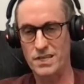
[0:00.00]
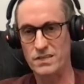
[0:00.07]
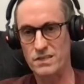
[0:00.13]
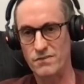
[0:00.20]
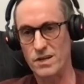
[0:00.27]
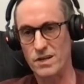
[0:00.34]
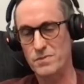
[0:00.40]
how
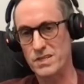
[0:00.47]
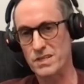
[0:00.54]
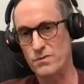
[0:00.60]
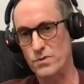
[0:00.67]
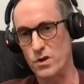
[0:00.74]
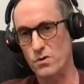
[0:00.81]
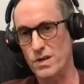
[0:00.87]
they can
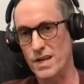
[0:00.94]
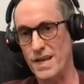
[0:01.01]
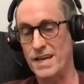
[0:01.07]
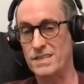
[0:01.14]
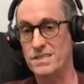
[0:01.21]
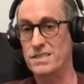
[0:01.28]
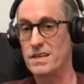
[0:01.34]
develop in the
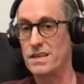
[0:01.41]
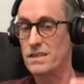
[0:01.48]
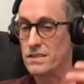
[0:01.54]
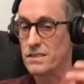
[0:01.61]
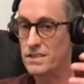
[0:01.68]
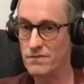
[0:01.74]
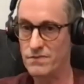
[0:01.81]
role as
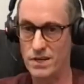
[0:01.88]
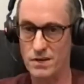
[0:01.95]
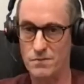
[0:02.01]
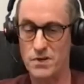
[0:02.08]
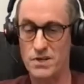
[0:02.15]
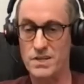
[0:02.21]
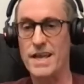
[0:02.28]

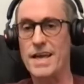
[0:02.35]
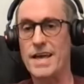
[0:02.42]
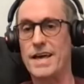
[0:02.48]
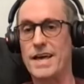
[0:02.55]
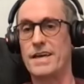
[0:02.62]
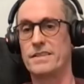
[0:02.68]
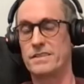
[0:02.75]
developer
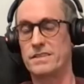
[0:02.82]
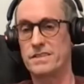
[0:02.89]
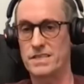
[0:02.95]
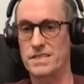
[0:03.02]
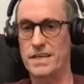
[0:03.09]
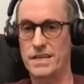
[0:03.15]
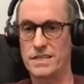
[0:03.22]
and
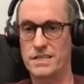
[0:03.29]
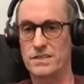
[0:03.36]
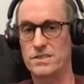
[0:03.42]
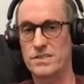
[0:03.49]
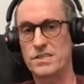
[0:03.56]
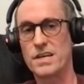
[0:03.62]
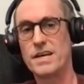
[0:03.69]

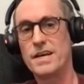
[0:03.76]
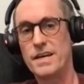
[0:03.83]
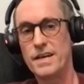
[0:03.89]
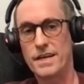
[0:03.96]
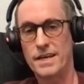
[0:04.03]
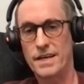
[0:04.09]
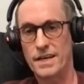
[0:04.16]
designers.
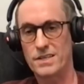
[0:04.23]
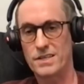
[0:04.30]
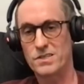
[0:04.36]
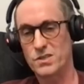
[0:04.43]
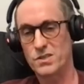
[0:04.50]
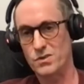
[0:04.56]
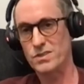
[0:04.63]

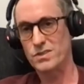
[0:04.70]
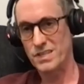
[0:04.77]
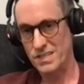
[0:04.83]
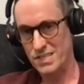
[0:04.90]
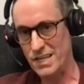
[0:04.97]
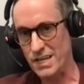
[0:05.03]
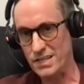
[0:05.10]
So the
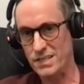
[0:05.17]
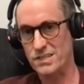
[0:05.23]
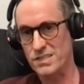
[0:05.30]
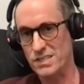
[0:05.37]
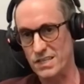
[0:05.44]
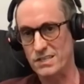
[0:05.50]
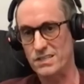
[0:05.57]

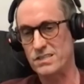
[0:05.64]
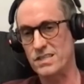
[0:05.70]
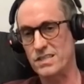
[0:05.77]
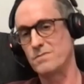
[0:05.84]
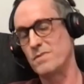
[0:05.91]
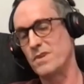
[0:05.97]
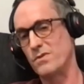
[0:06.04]
designers in the
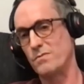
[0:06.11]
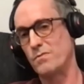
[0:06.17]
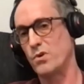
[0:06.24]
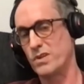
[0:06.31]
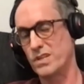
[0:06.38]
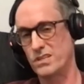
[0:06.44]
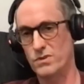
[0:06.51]
team
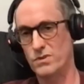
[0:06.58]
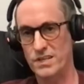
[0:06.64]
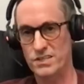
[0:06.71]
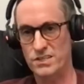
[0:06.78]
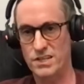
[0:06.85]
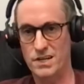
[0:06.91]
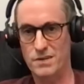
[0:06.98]
reporting to the
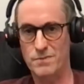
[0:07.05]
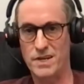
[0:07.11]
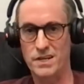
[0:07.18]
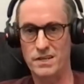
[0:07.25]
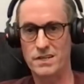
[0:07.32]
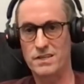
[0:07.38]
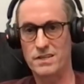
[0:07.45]
engineering
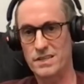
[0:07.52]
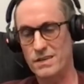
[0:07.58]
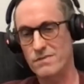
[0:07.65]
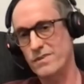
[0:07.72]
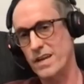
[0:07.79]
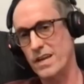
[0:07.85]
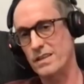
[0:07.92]
manager.
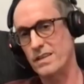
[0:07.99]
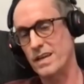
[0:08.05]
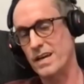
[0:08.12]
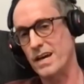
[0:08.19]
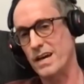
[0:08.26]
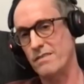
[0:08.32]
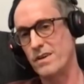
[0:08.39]
Then
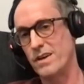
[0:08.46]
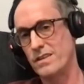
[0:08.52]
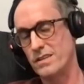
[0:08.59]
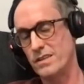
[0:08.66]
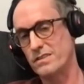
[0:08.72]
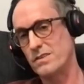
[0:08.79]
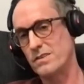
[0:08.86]
they have
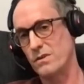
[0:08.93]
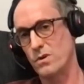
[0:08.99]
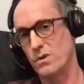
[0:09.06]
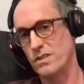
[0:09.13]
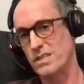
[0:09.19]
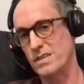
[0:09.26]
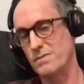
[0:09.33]

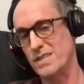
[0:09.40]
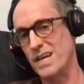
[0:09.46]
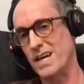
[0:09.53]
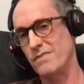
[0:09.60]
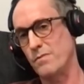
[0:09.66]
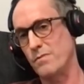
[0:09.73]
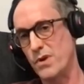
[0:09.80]
all the teams
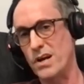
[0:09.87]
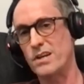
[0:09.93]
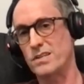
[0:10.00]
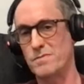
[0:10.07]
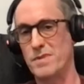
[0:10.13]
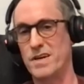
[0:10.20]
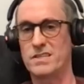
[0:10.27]
have a
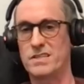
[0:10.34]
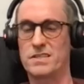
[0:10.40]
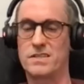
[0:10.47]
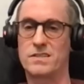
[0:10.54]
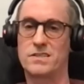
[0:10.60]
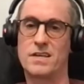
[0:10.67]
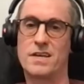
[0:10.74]
product
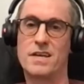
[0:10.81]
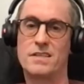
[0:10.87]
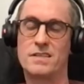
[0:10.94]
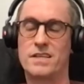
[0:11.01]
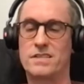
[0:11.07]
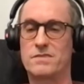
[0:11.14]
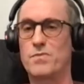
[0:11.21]
managers
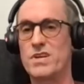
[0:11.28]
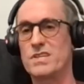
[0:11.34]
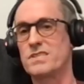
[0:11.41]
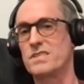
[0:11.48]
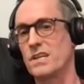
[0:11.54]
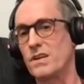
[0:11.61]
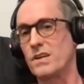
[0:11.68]
that
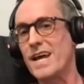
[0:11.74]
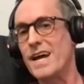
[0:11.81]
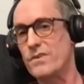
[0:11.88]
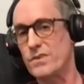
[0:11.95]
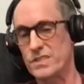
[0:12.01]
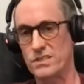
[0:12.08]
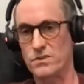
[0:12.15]
brings the
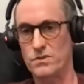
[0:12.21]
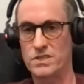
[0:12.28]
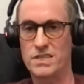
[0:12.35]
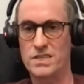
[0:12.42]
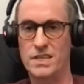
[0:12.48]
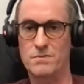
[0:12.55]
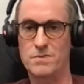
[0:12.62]
clarity to the
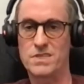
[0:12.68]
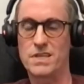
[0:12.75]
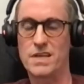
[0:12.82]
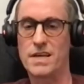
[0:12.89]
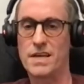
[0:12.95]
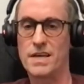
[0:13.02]
teams